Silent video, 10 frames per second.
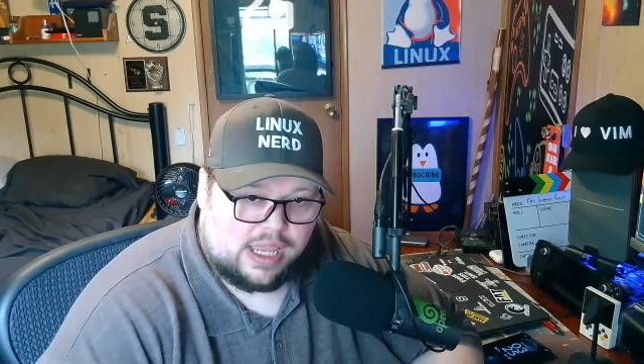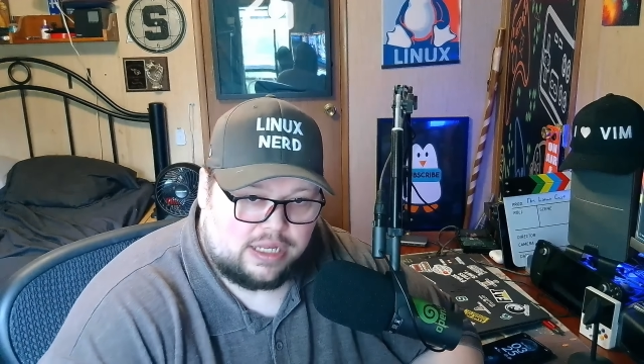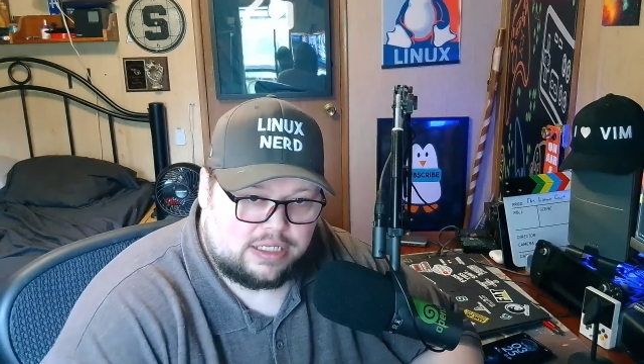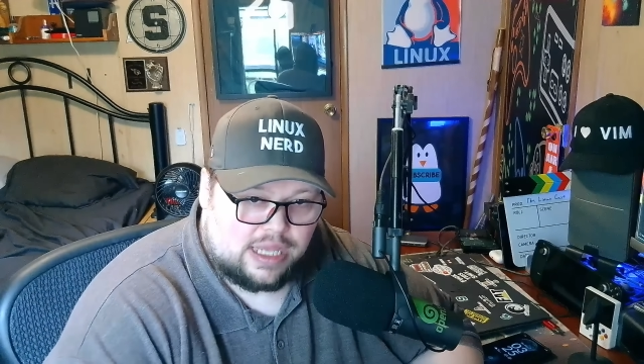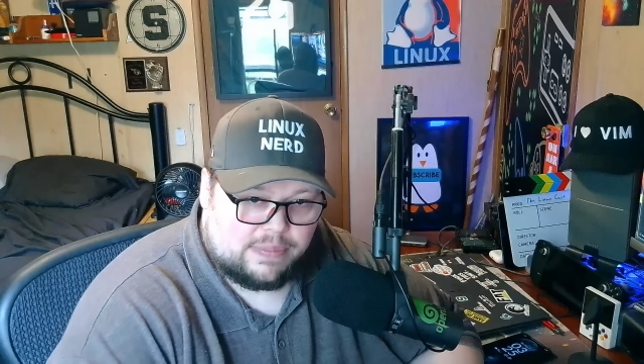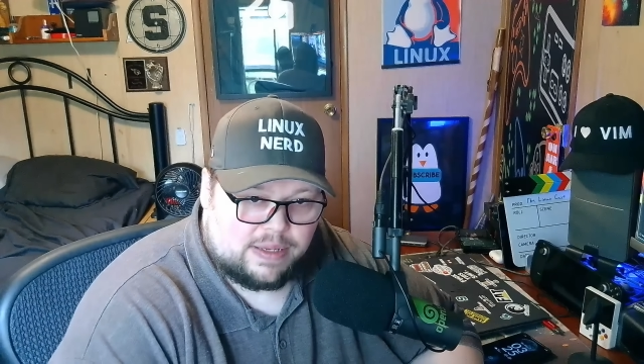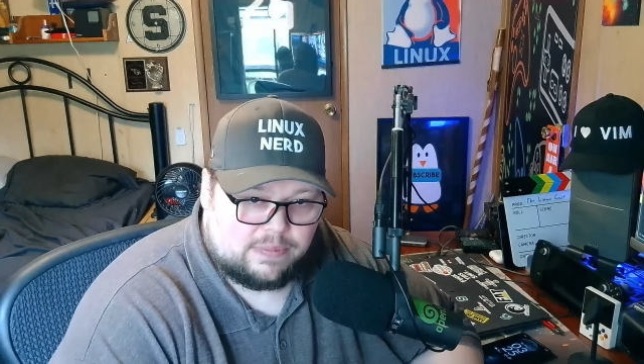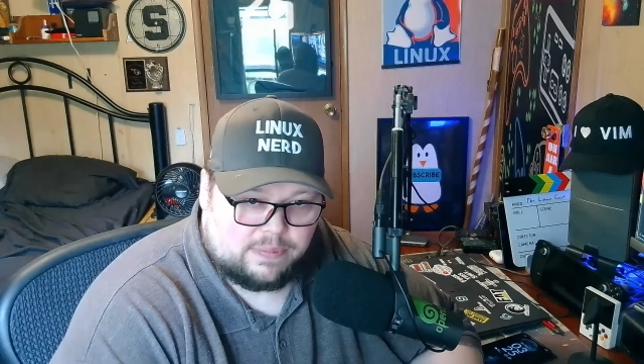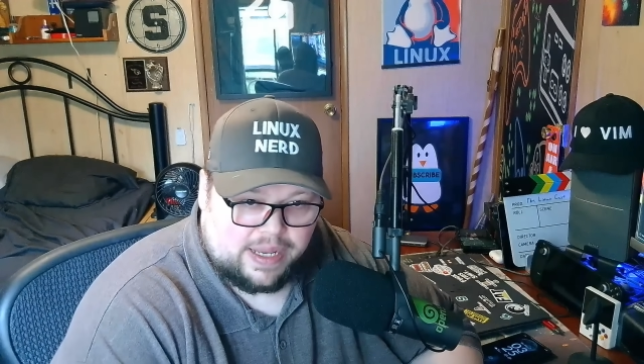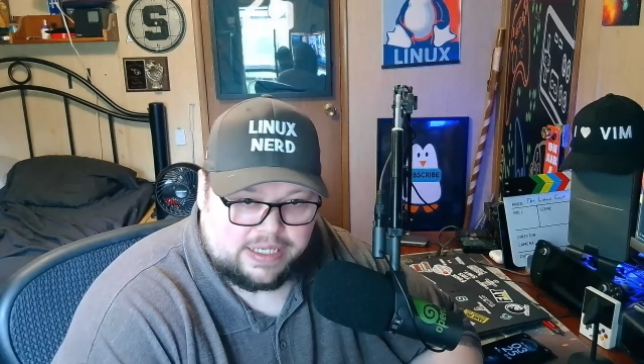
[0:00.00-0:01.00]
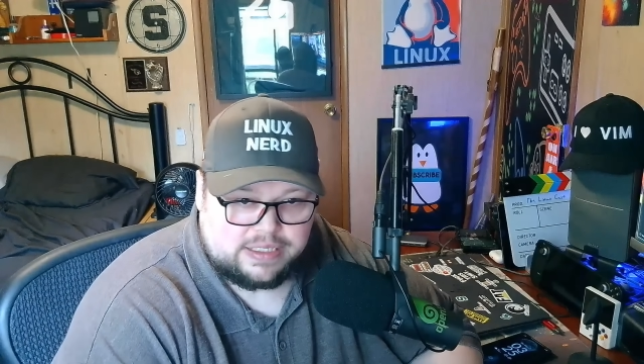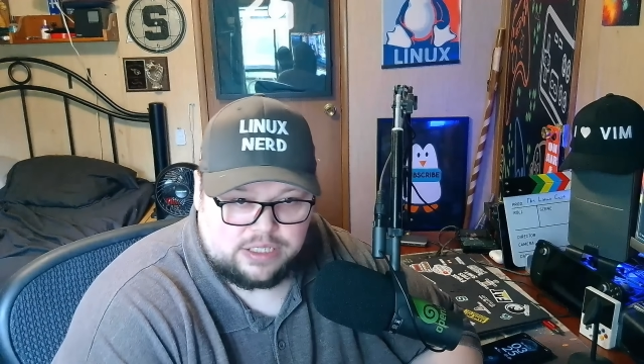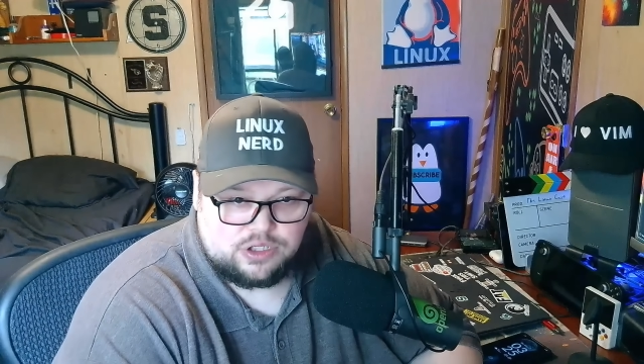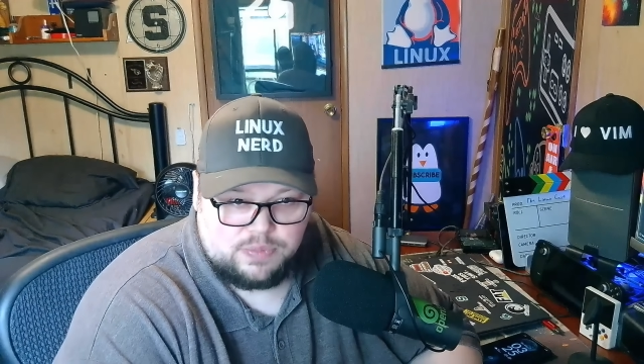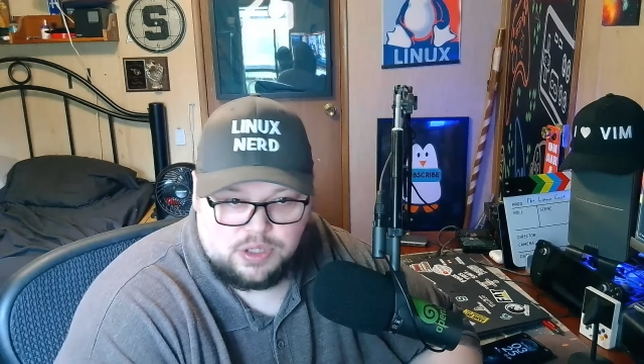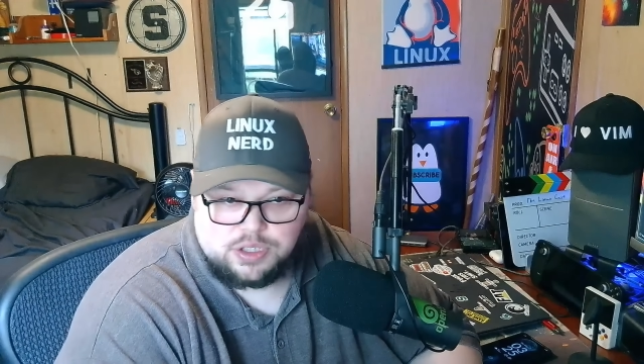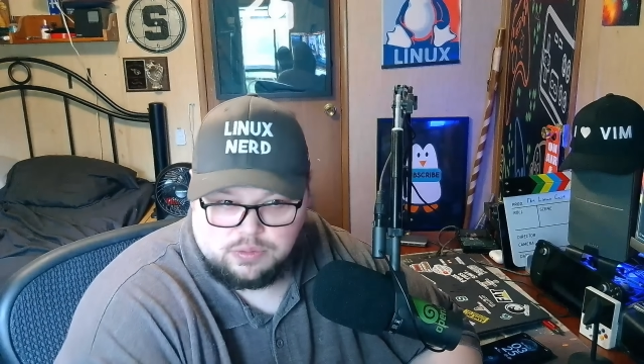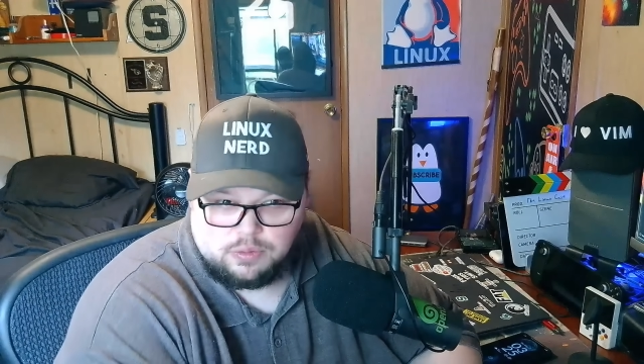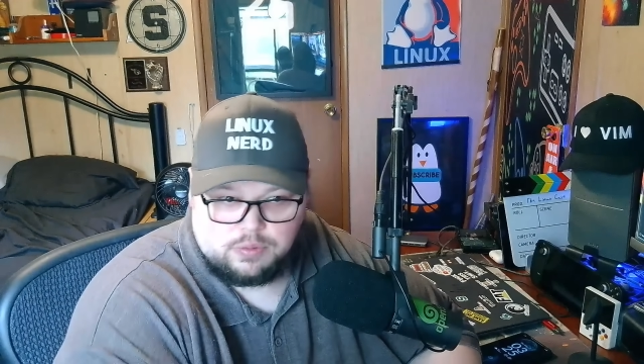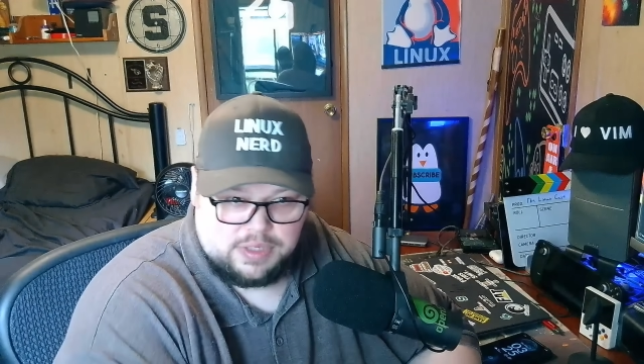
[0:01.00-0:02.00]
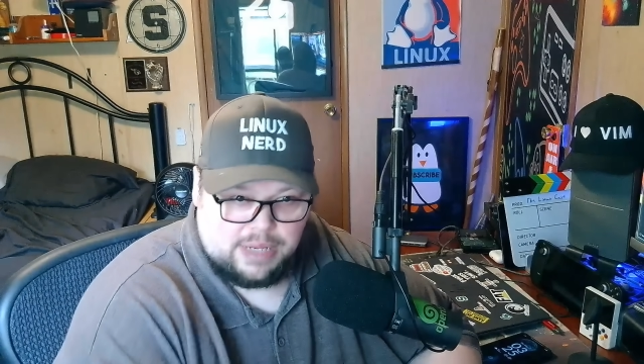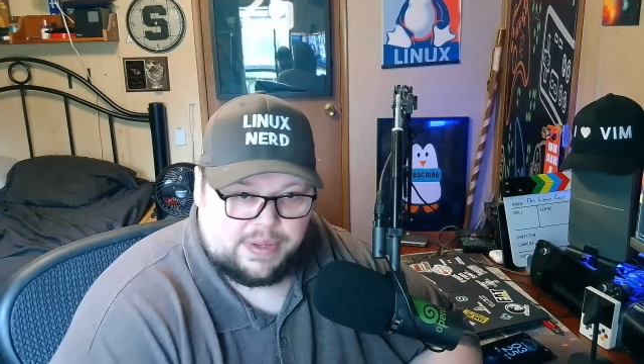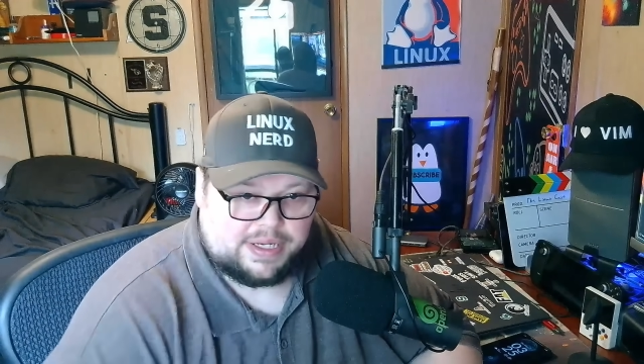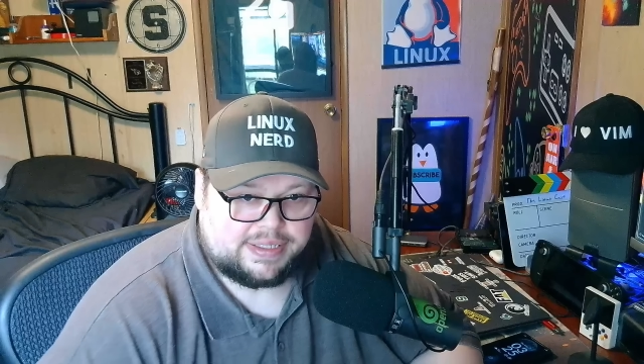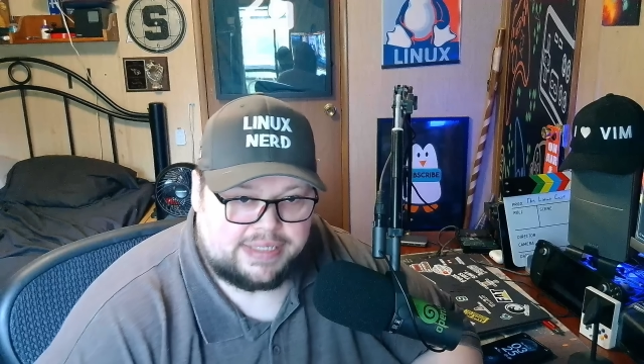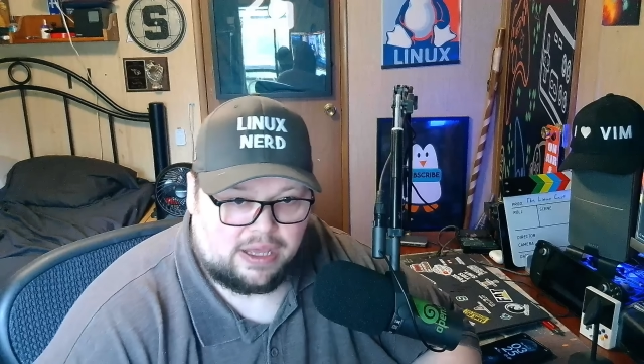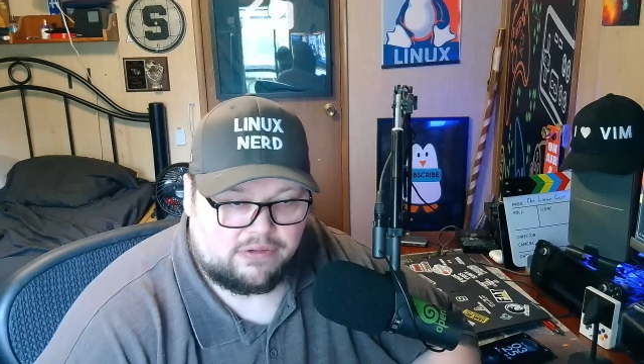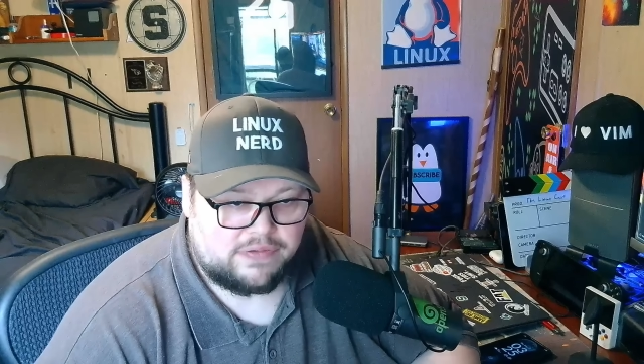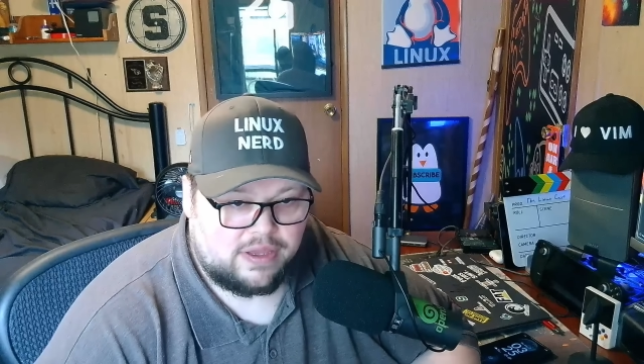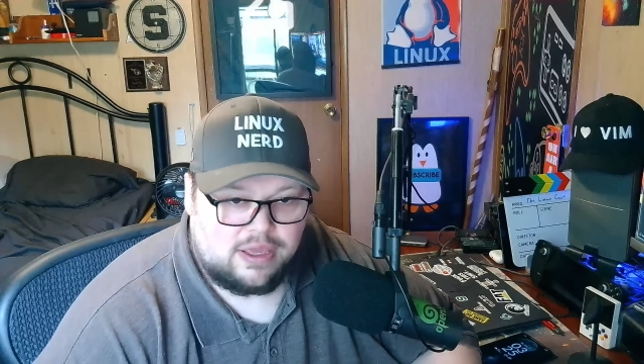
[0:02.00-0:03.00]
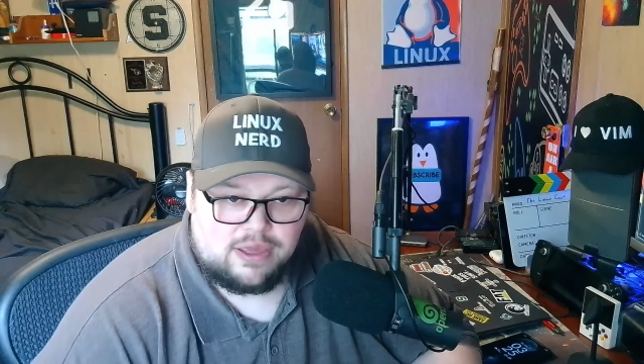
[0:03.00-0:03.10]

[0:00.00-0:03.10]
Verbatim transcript: a Debian-based distribution, or Debian itself.